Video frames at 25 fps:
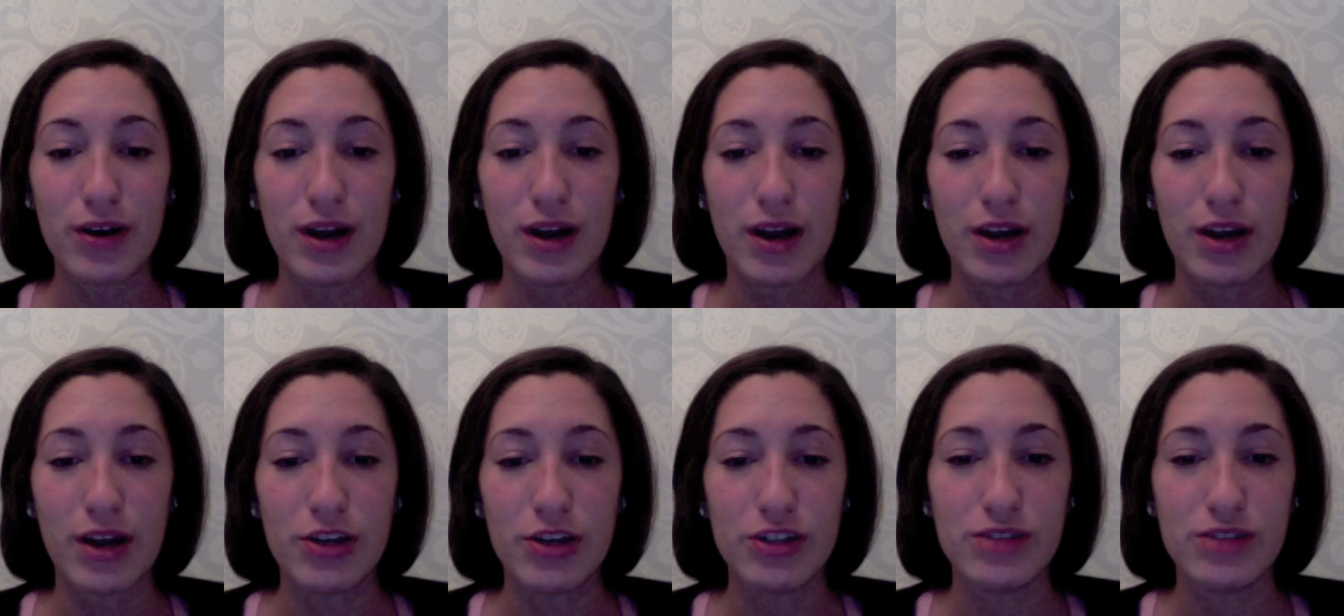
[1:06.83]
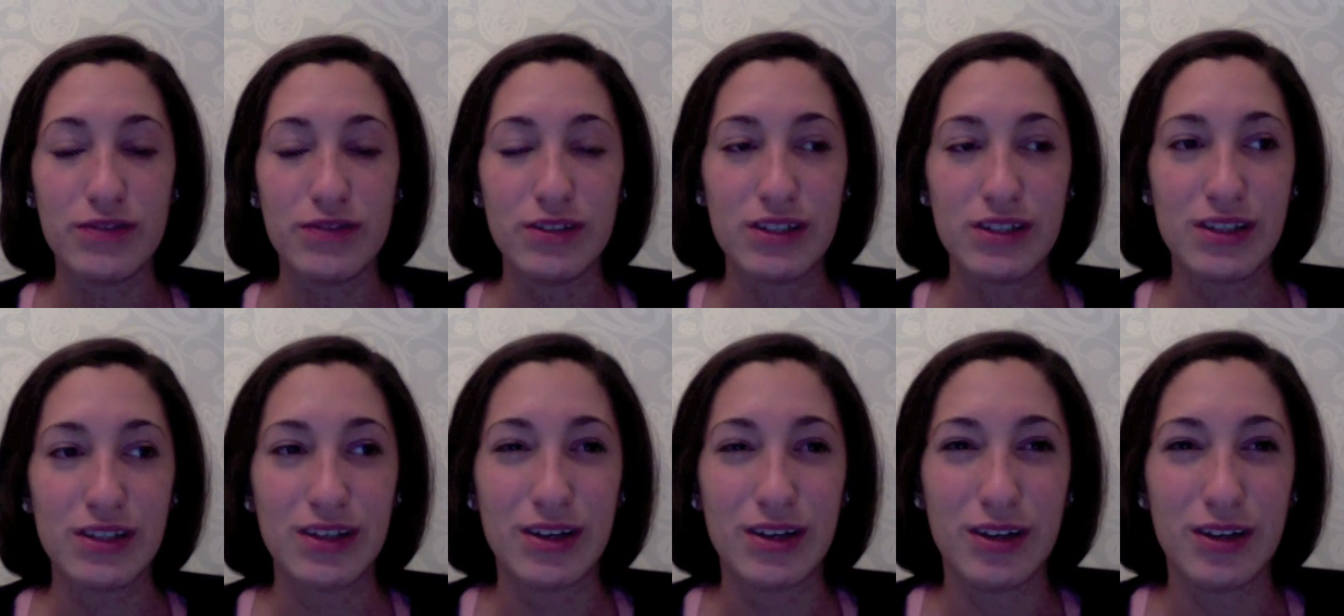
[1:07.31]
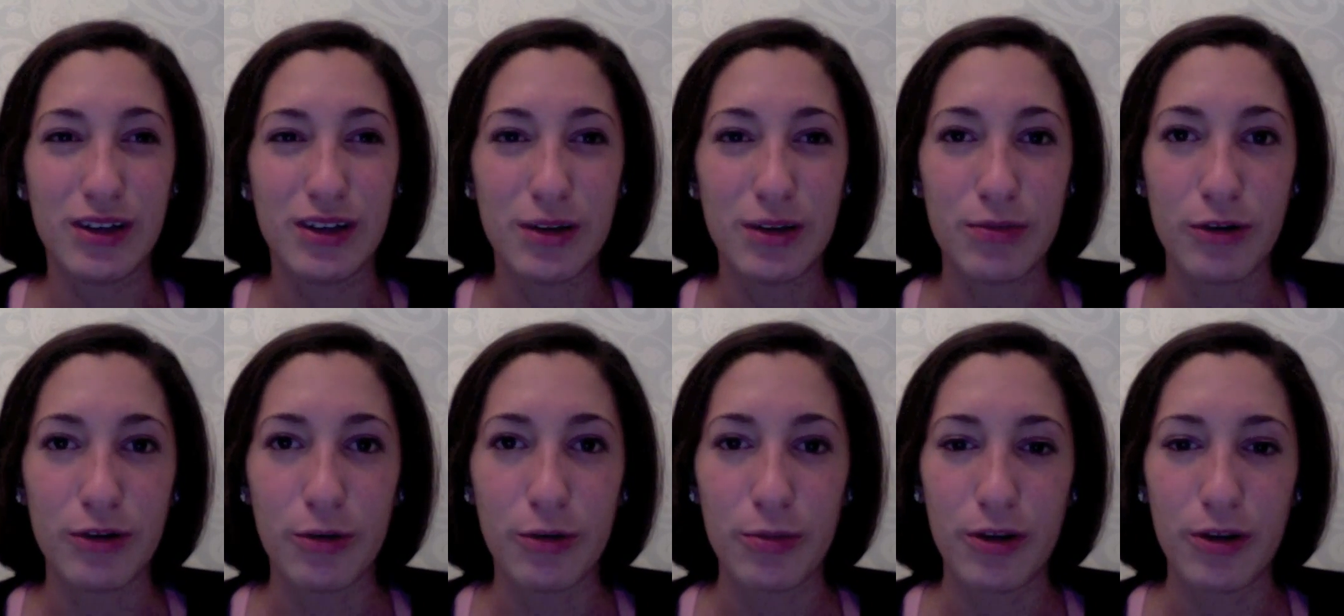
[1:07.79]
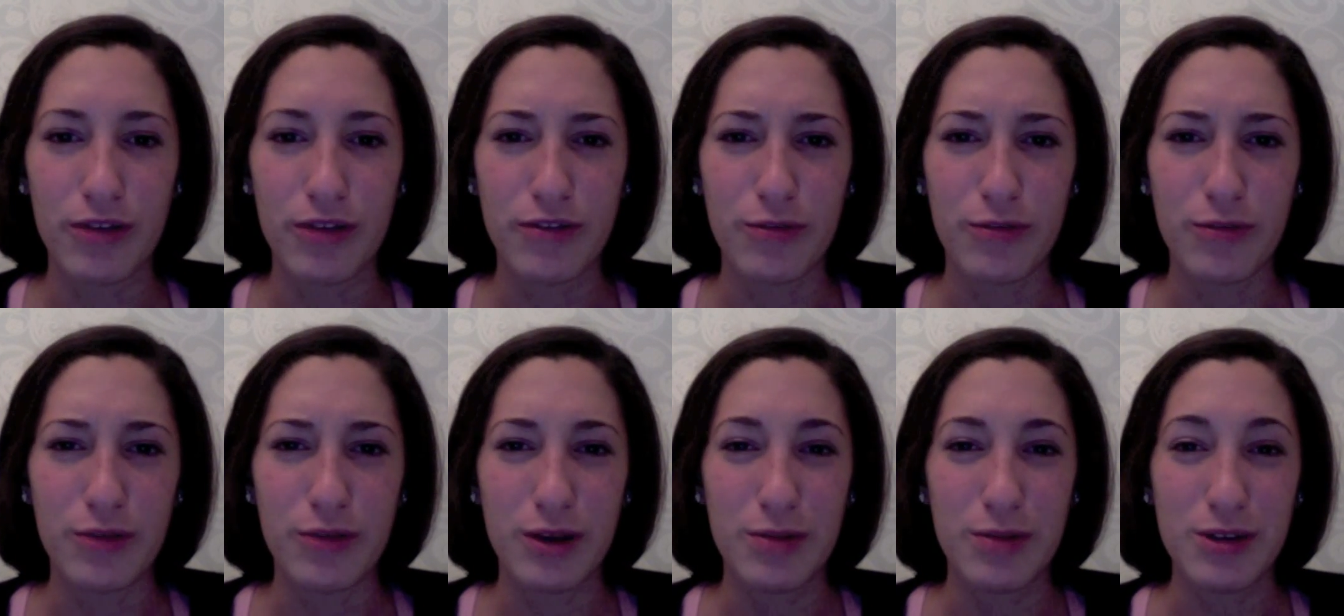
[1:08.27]
and it just feels a little inappropriate for
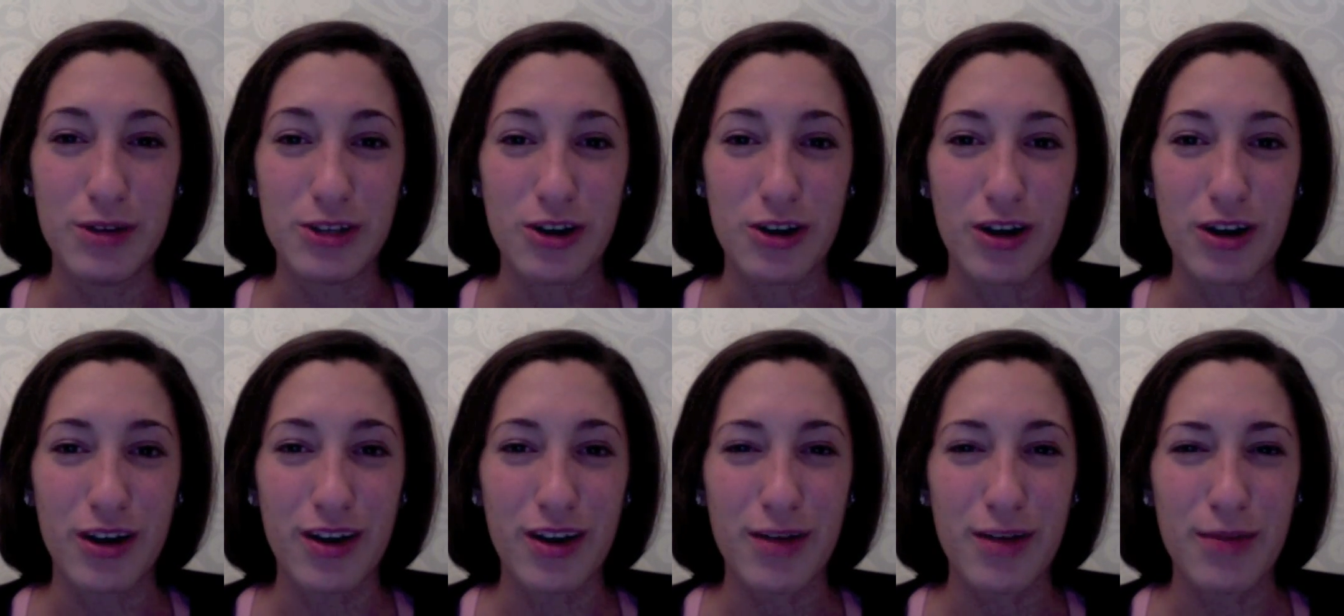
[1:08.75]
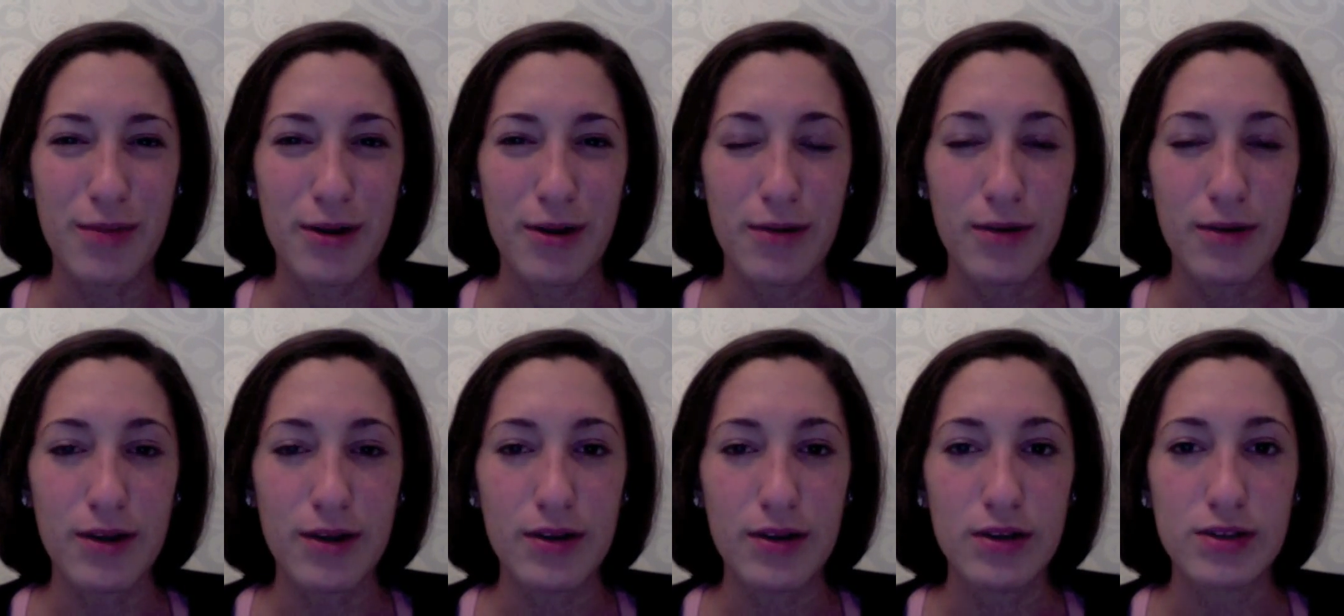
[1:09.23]
me to be talking about it.